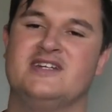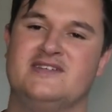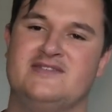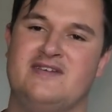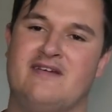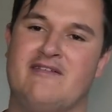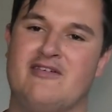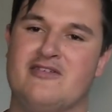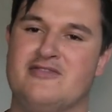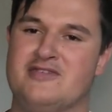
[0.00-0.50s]

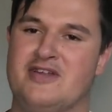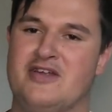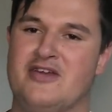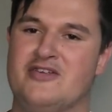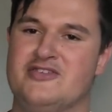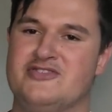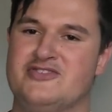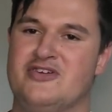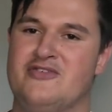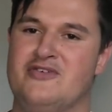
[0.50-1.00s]
if you haven't
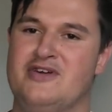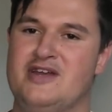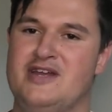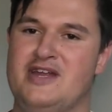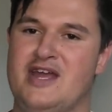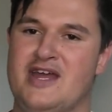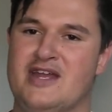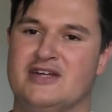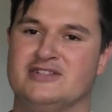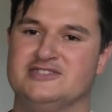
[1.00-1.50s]
done so
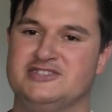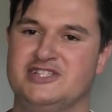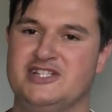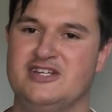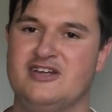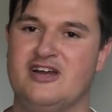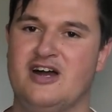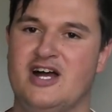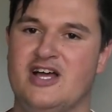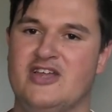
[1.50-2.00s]
already, and I'll see
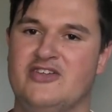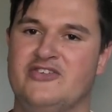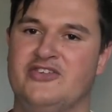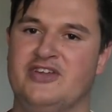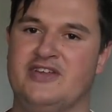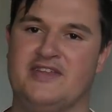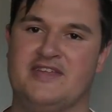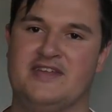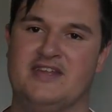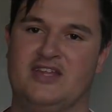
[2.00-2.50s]
you guys
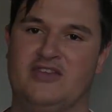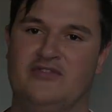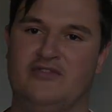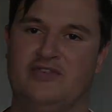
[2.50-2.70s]
in the next